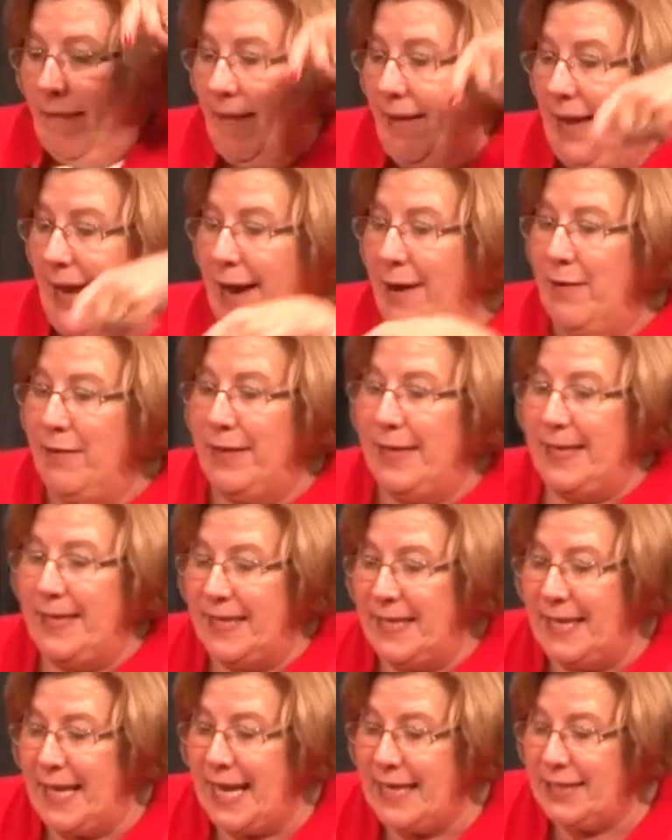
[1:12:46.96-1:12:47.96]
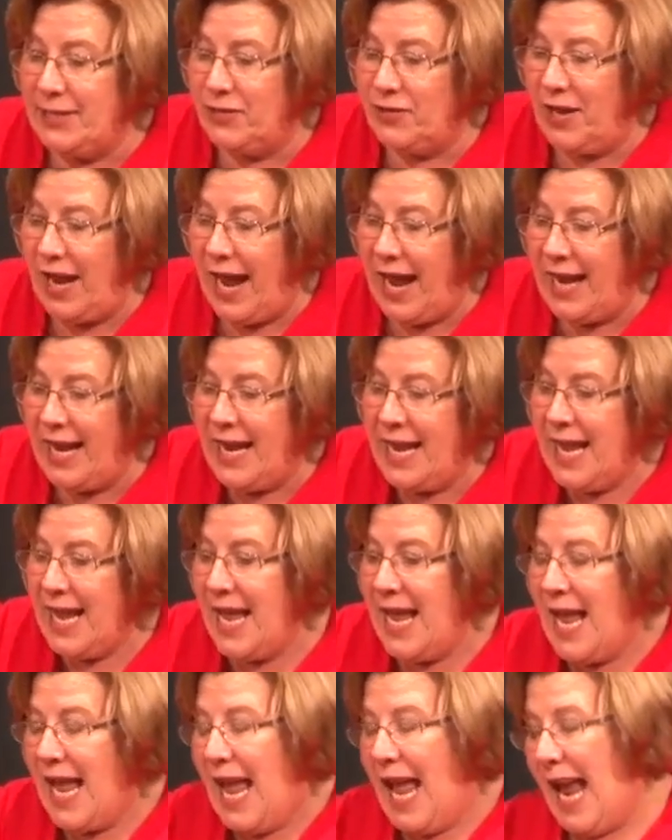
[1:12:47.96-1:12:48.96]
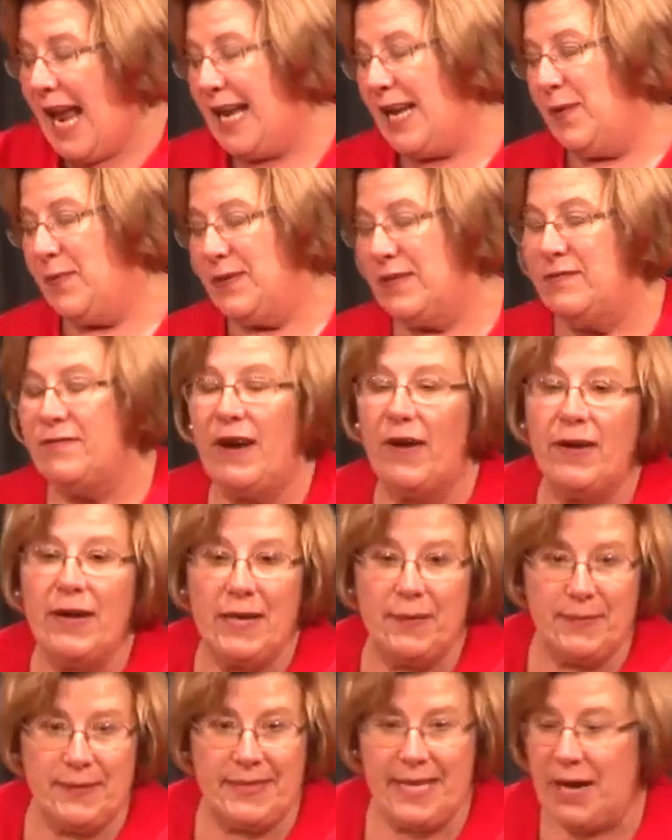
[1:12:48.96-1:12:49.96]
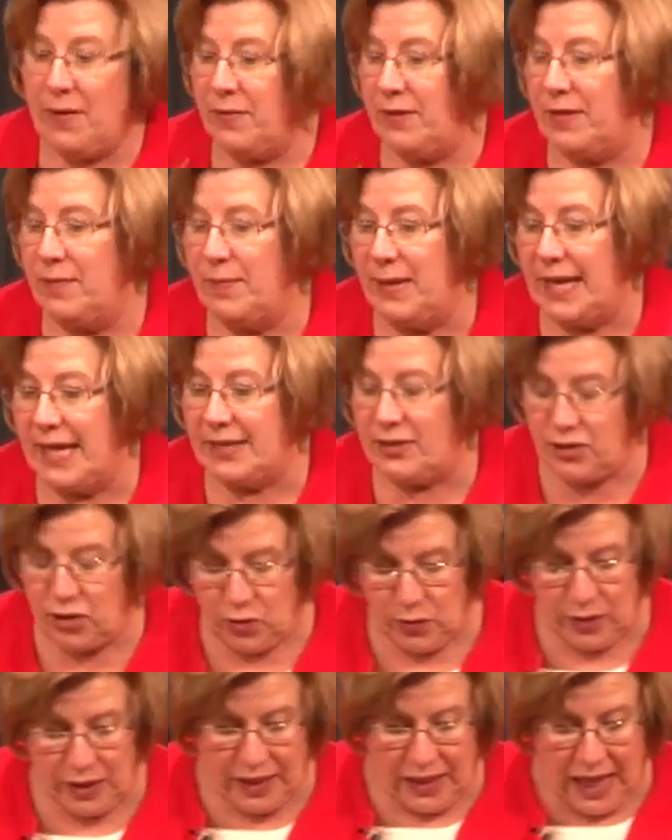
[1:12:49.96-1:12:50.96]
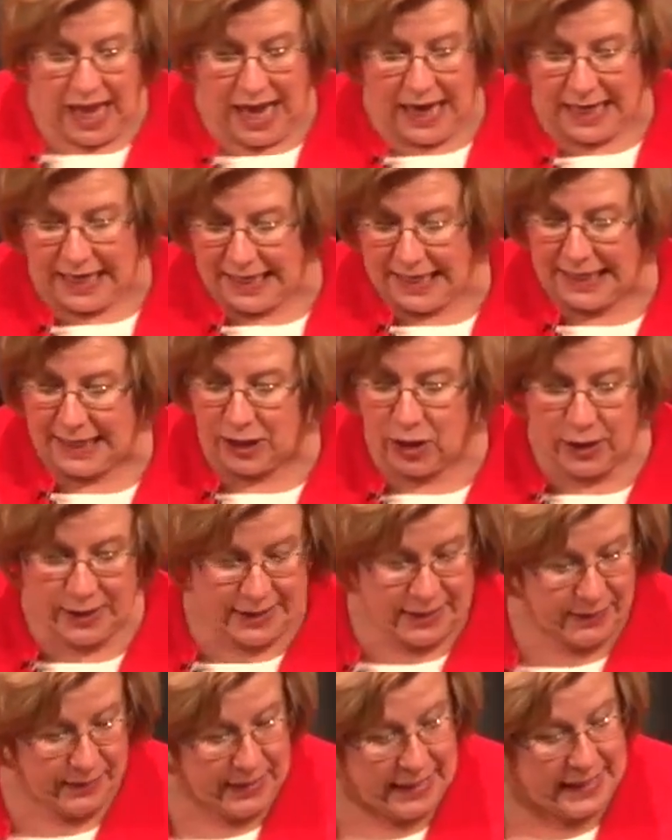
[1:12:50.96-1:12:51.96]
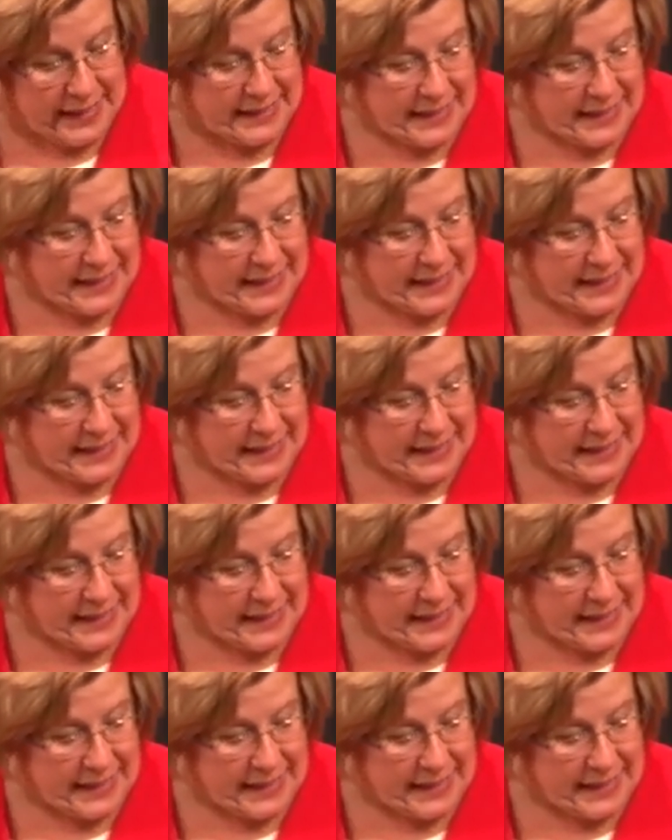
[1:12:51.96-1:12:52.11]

here yesterday, and he was very upset with me at 2 o'clock, and he looked at me and he